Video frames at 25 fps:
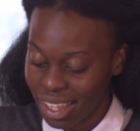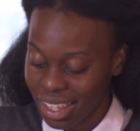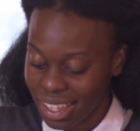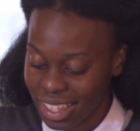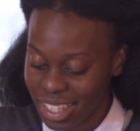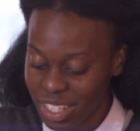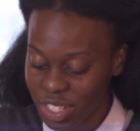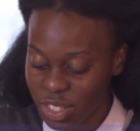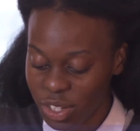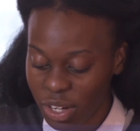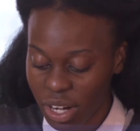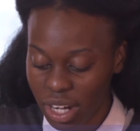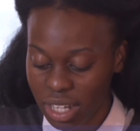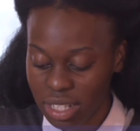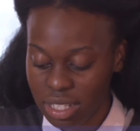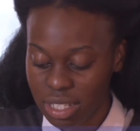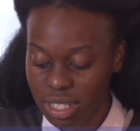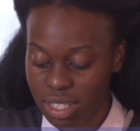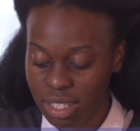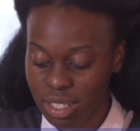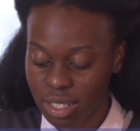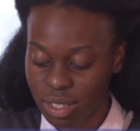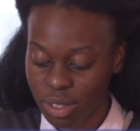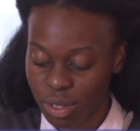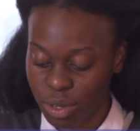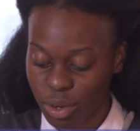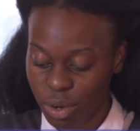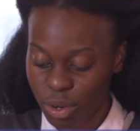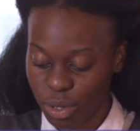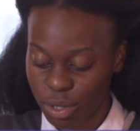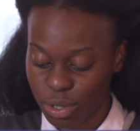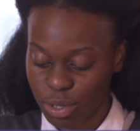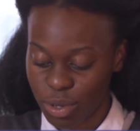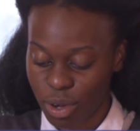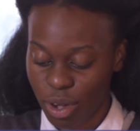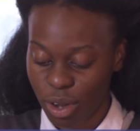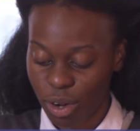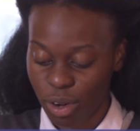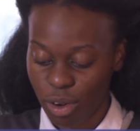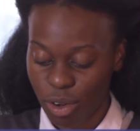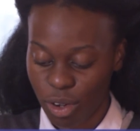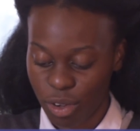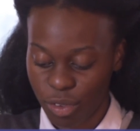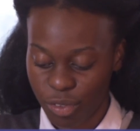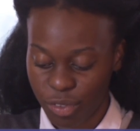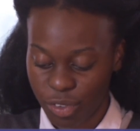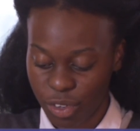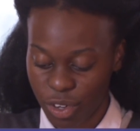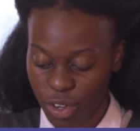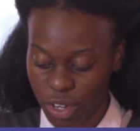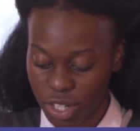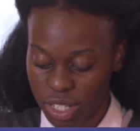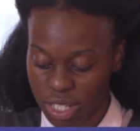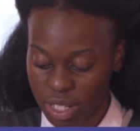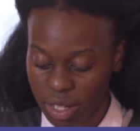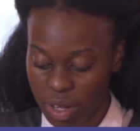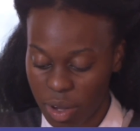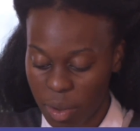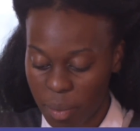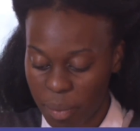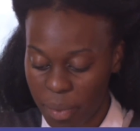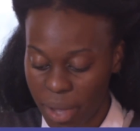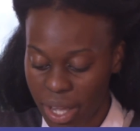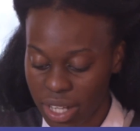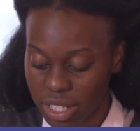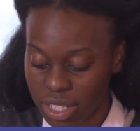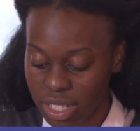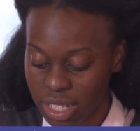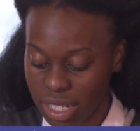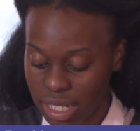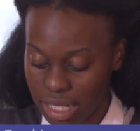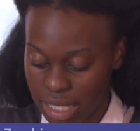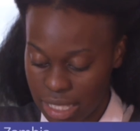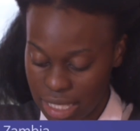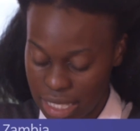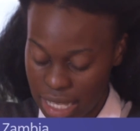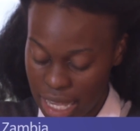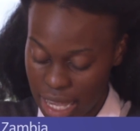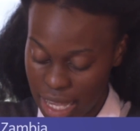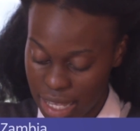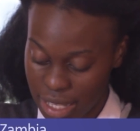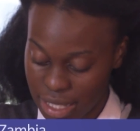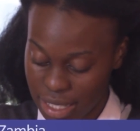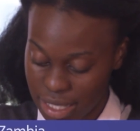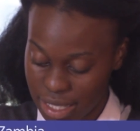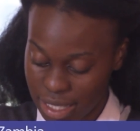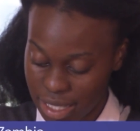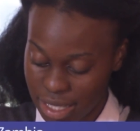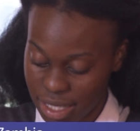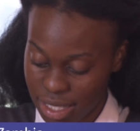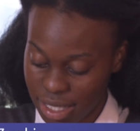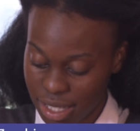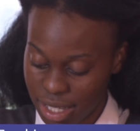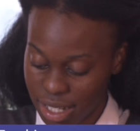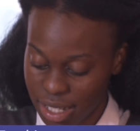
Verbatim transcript: This crisis is a call to our long-forgotten compassionate sides.